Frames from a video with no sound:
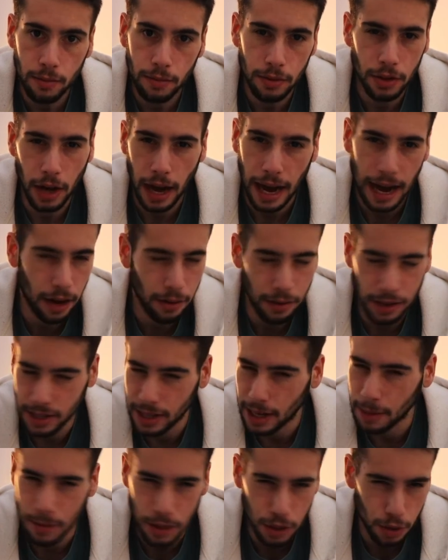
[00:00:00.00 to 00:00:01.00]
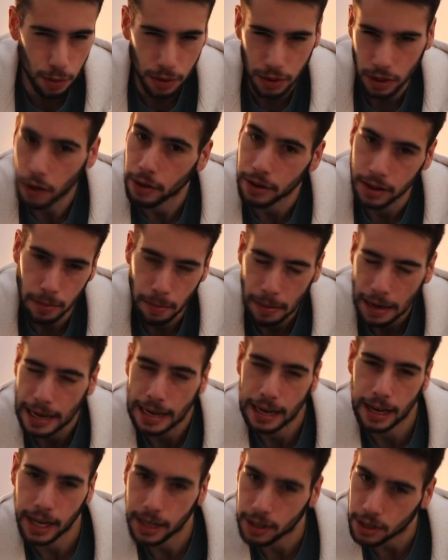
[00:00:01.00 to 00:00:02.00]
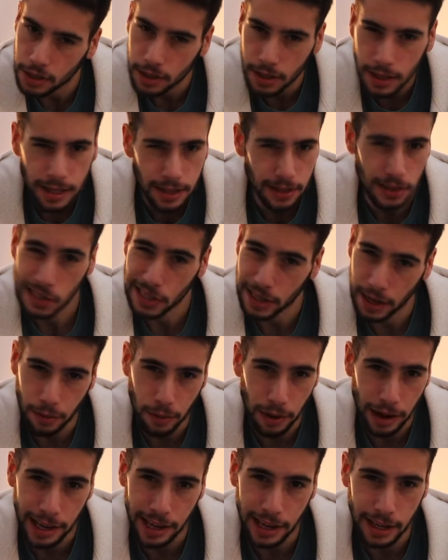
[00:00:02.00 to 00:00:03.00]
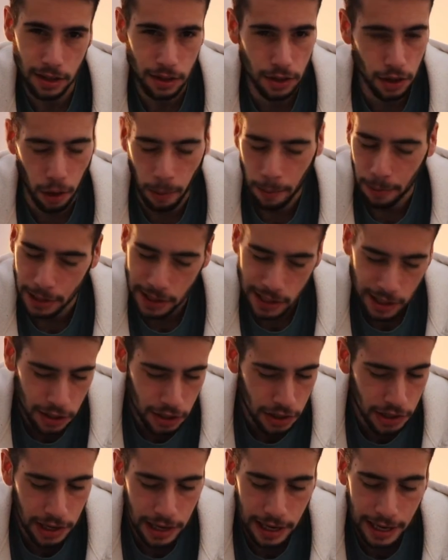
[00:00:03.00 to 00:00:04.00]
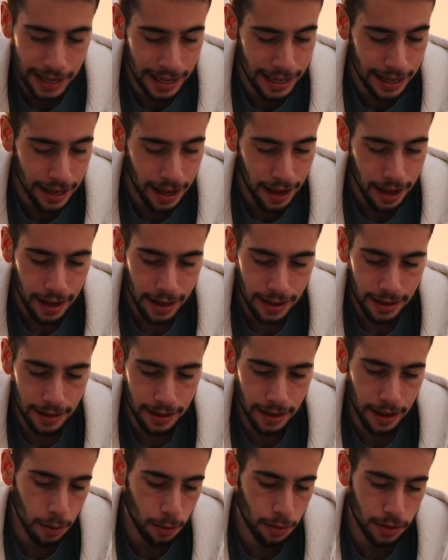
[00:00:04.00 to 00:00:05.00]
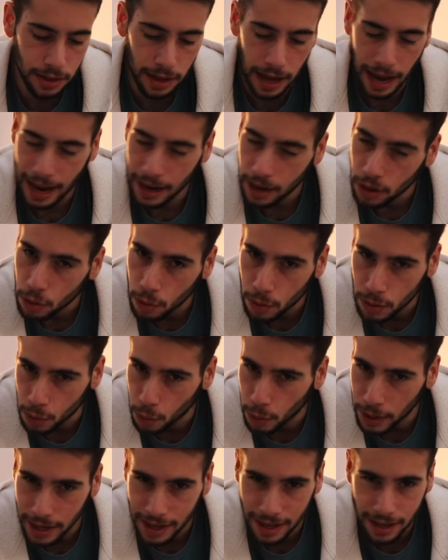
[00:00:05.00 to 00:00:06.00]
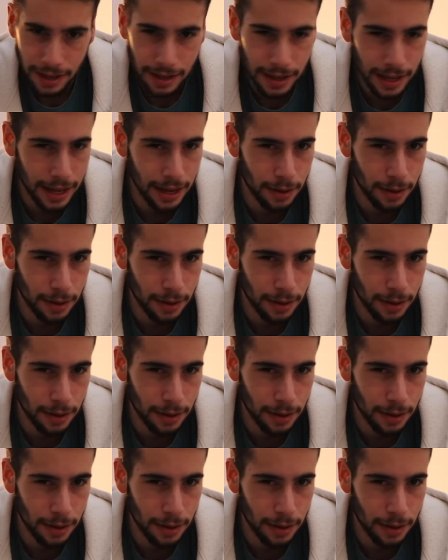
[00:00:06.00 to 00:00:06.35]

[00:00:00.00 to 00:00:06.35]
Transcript: how this image was going to play. Like, it just didn't sit right. Compositionally, the angle was weird.